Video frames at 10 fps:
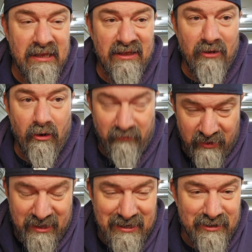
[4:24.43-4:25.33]
over
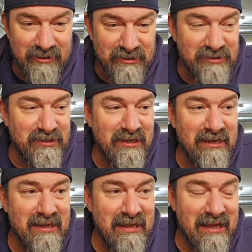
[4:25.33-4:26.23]
the years,
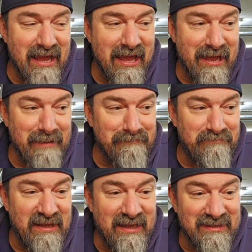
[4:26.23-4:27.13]

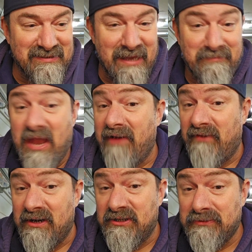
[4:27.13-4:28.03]
because I'm not
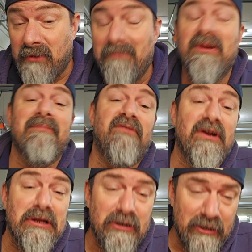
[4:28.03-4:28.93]
very smart, but I'm
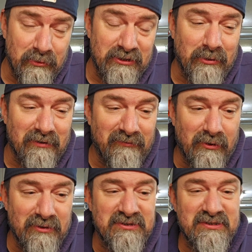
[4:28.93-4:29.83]
very good with 12
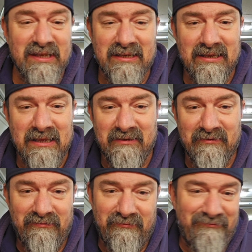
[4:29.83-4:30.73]
volts. And if
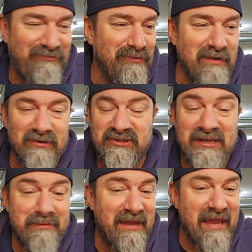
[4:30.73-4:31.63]
you've ever seen a
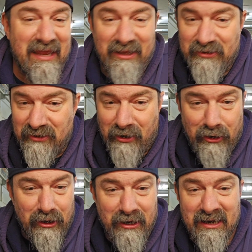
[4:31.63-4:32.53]
mechanic's
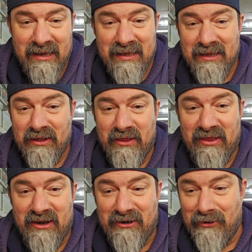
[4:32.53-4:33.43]
car,
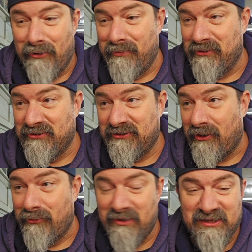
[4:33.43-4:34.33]
they're almost
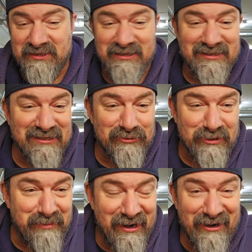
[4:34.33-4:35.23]
always in
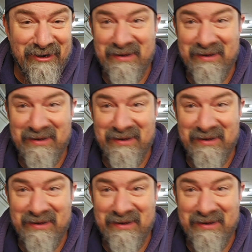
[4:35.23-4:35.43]
disrepair.